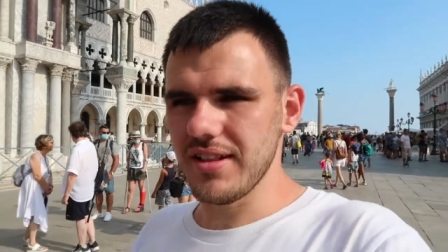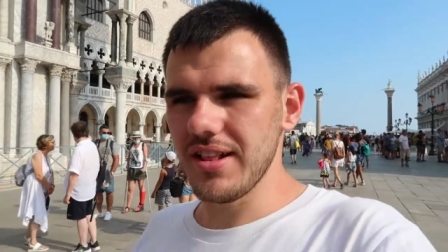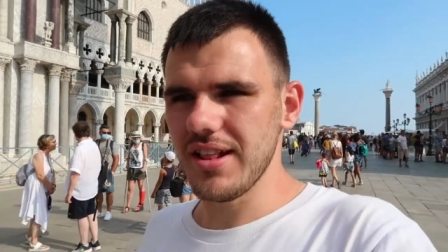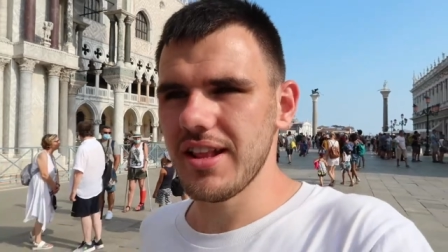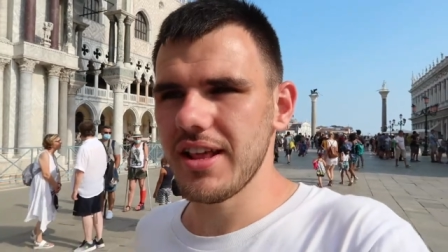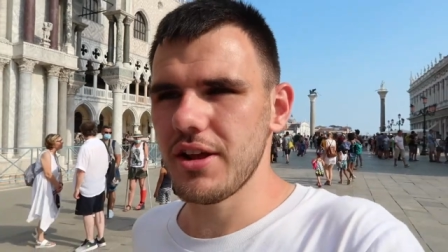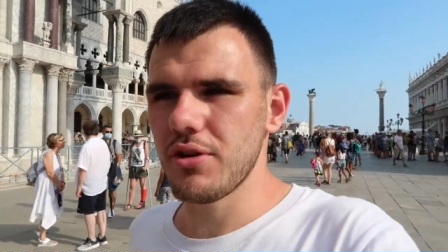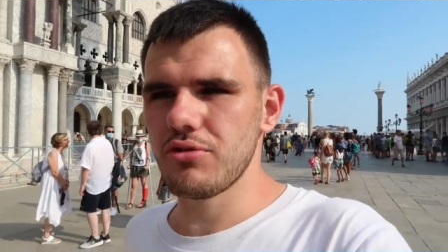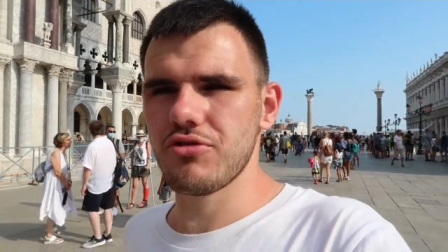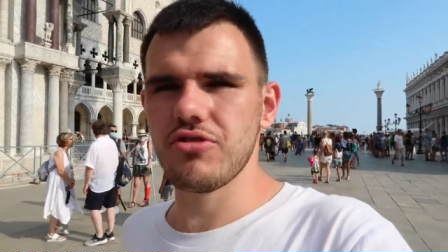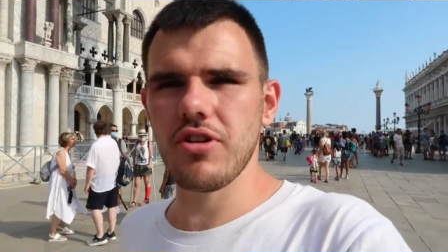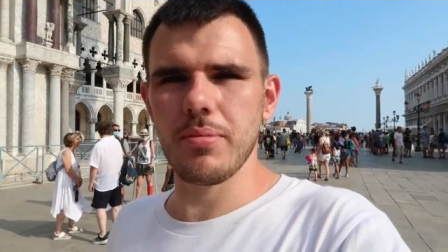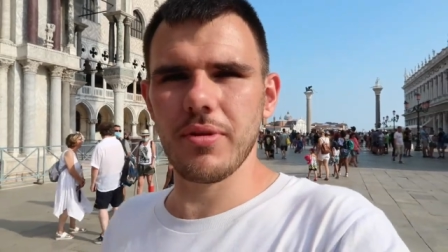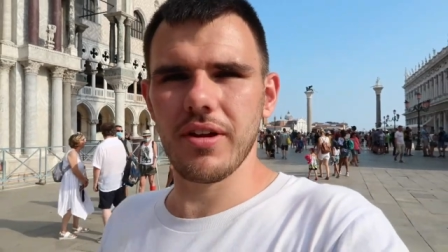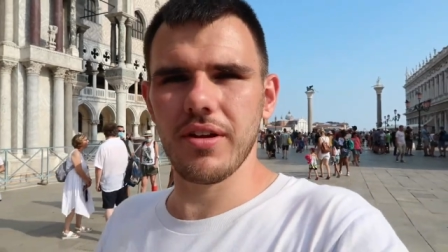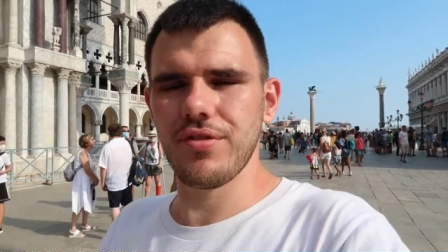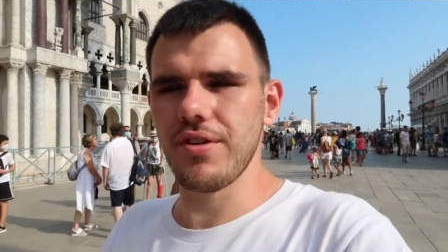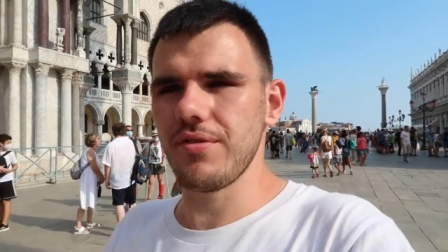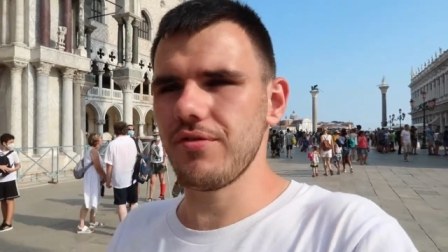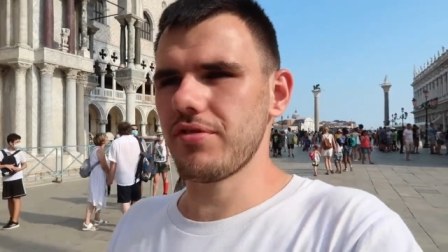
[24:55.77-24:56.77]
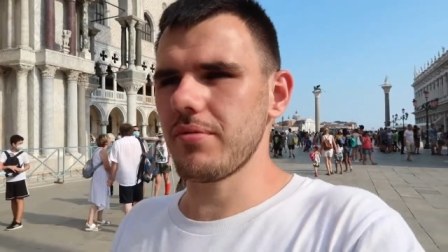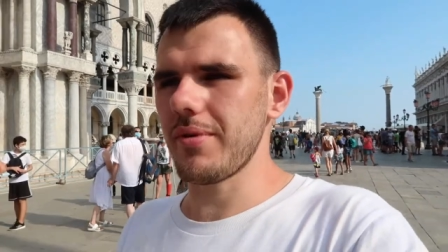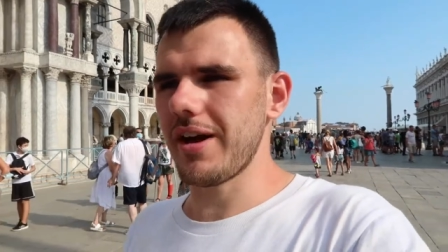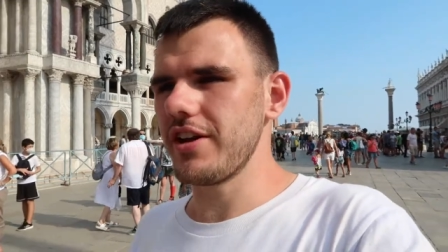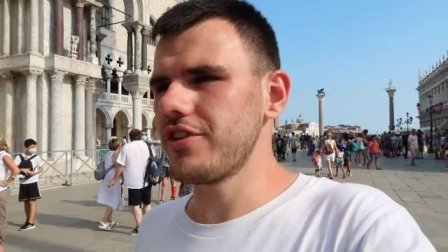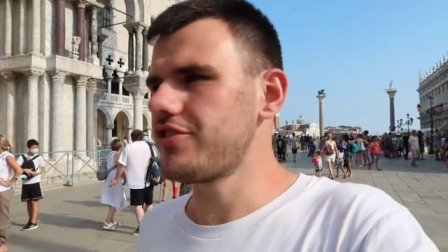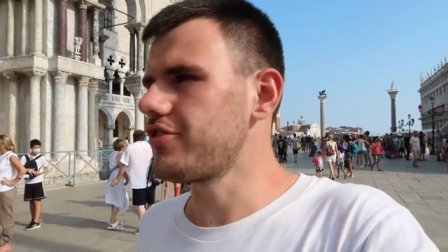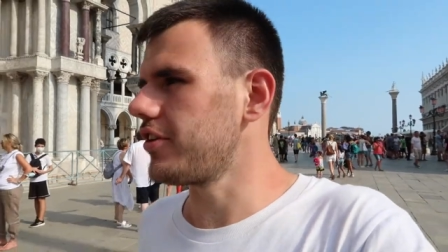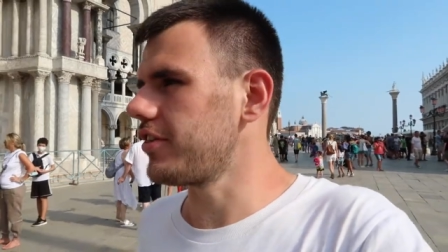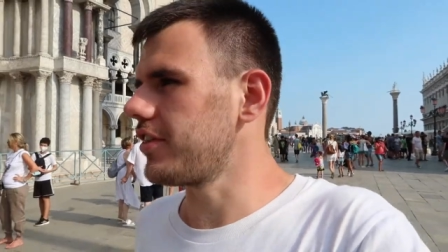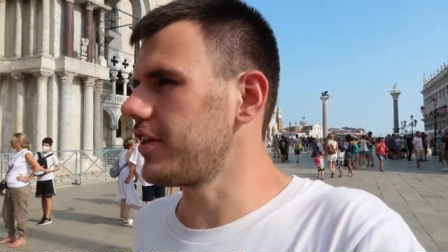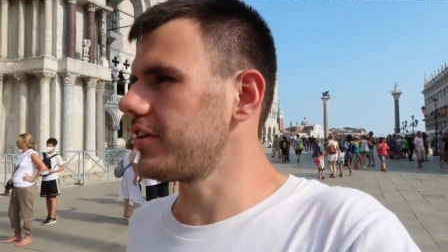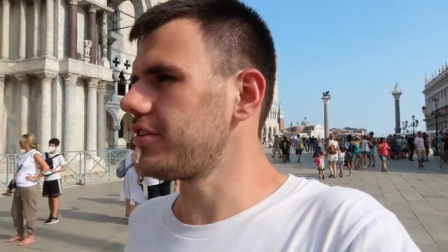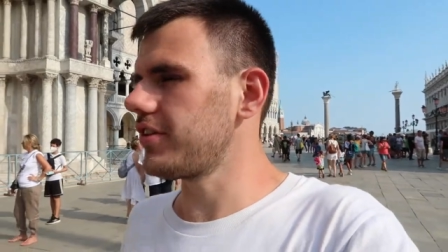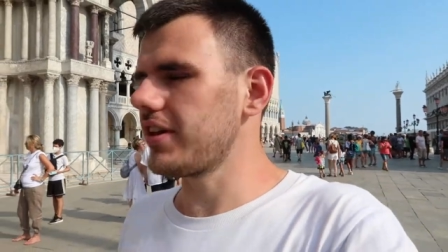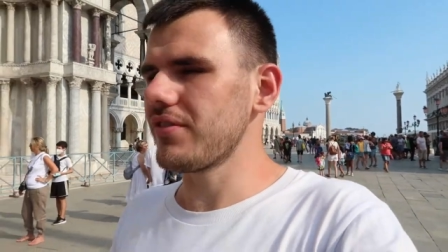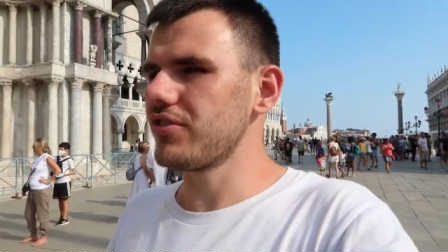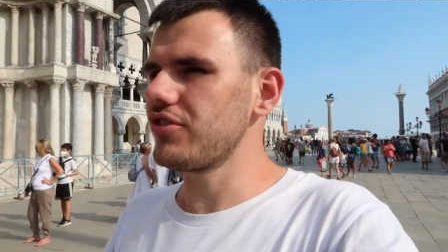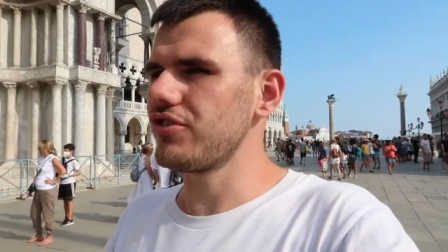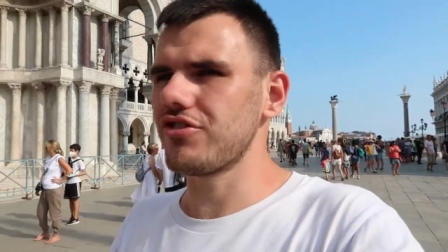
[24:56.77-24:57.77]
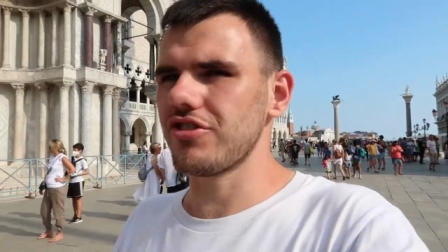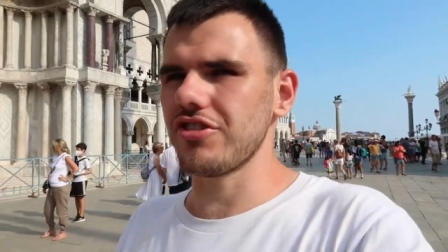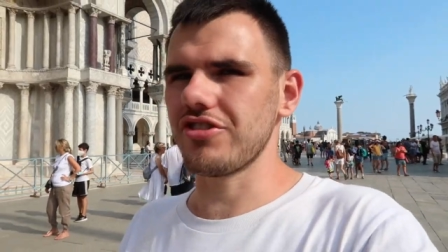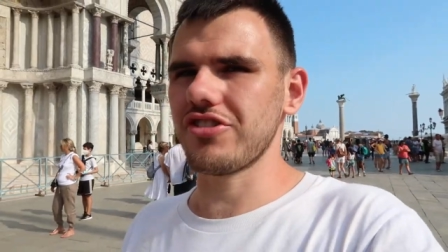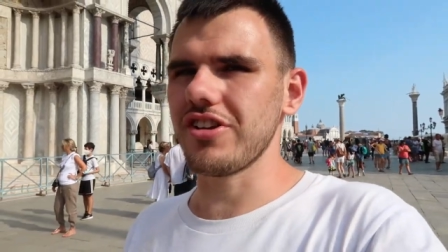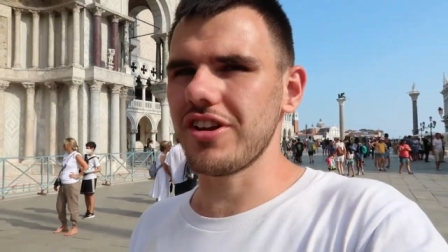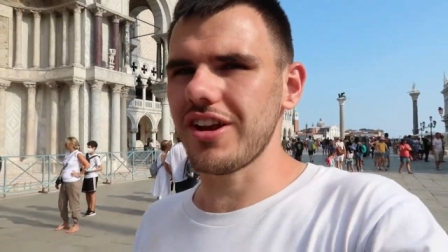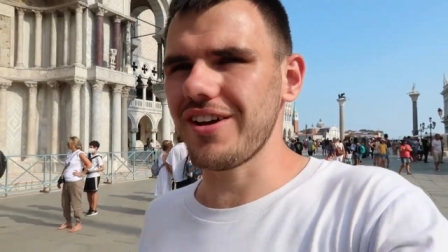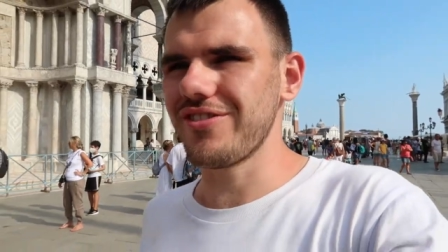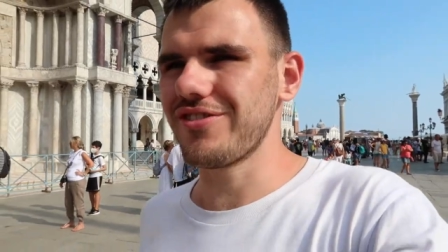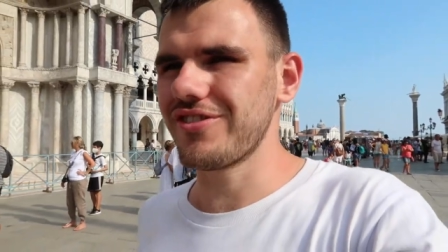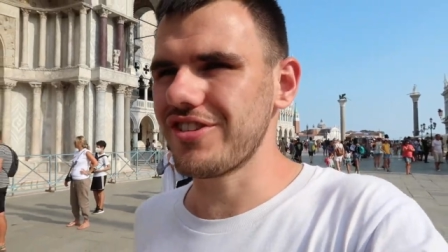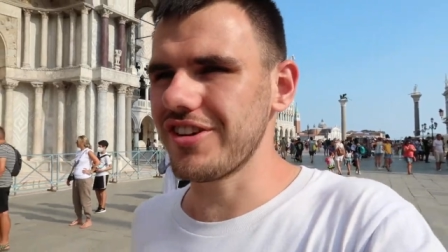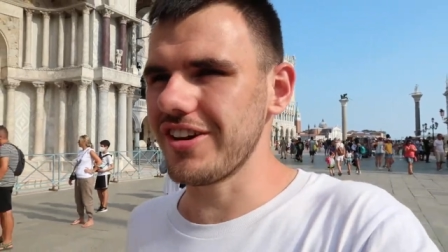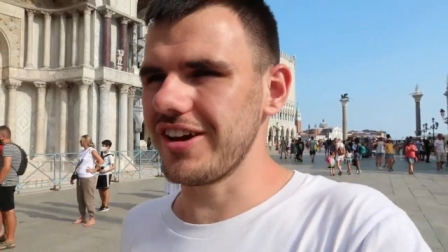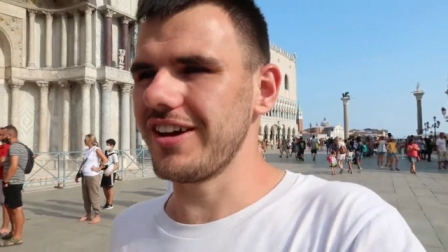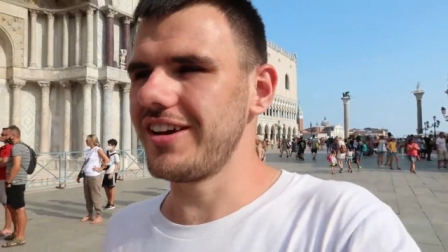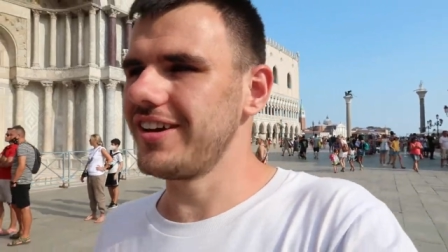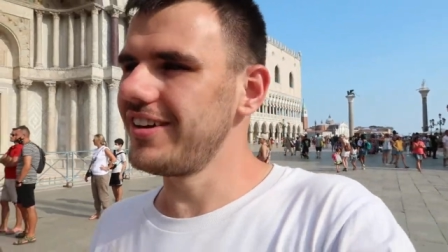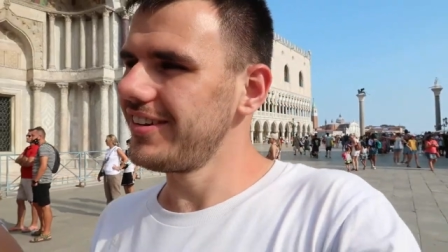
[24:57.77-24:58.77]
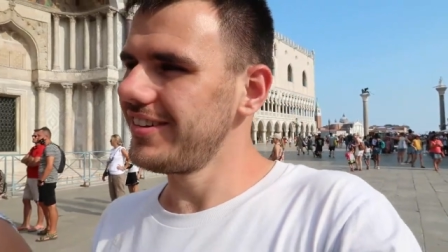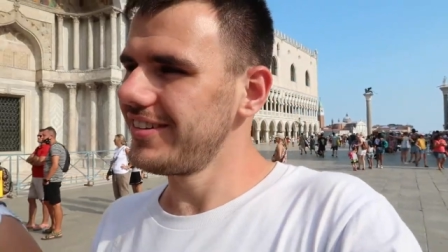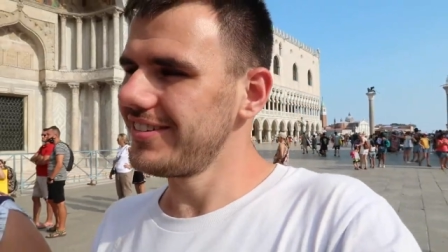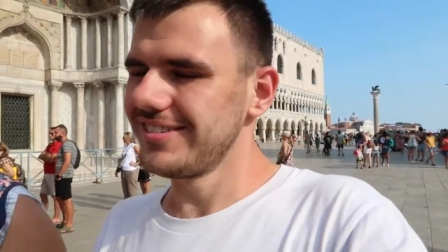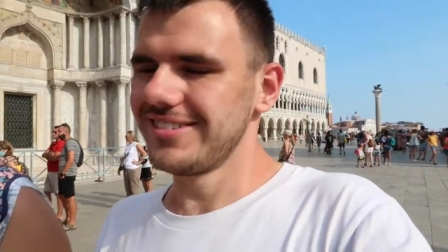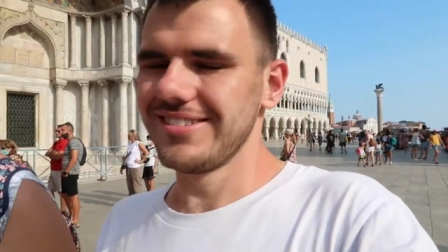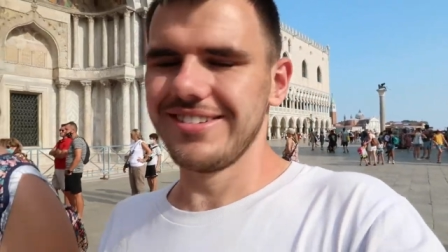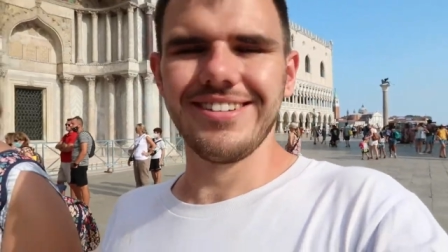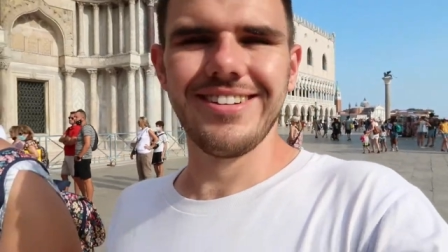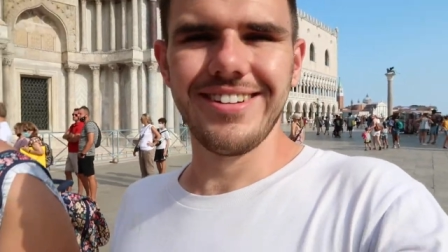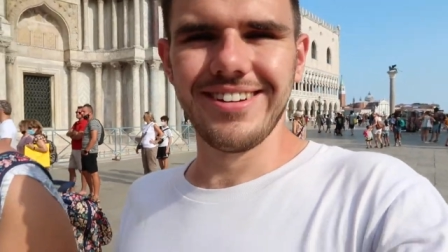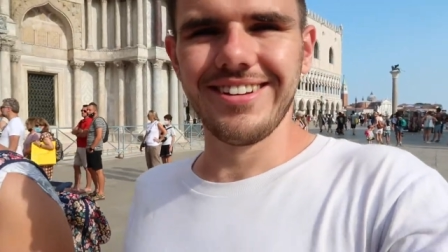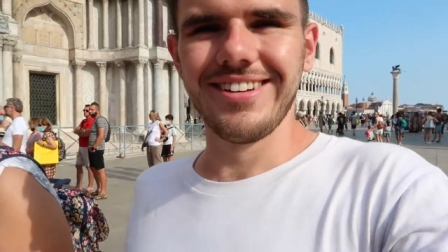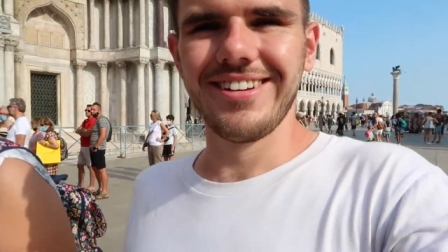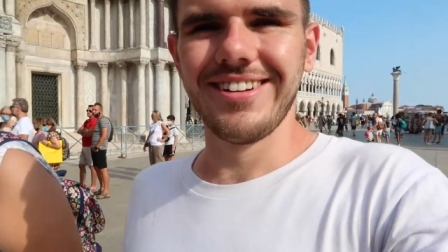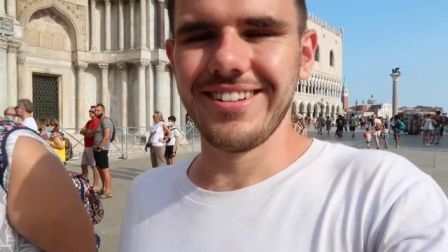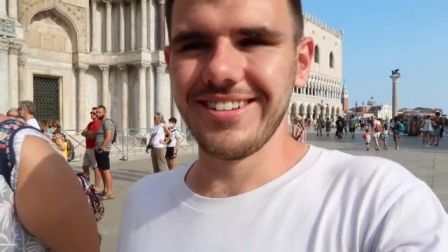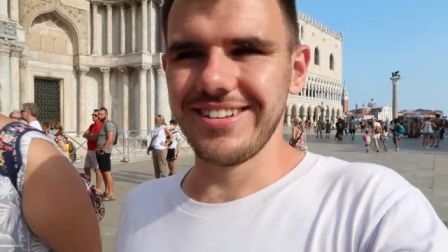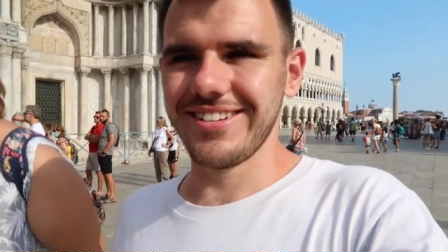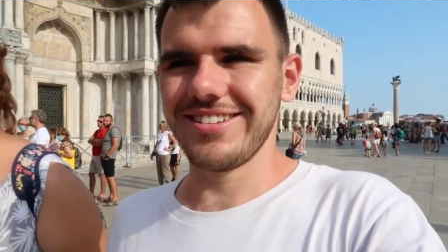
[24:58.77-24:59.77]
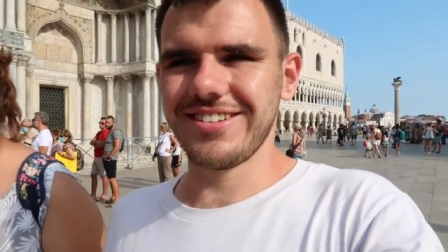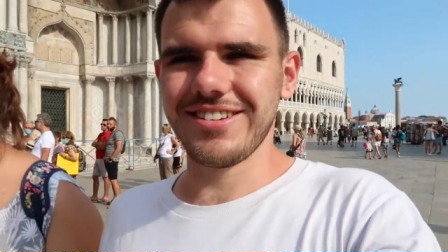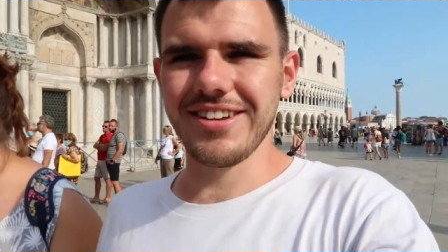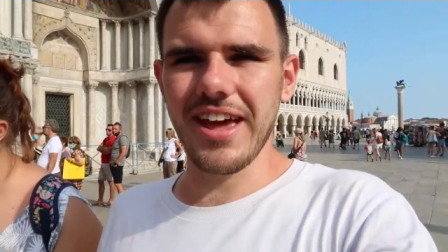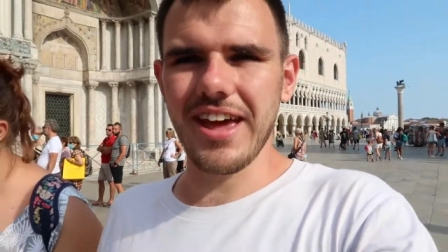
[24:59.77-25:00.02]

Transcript: little dribble of information that gives you just enough to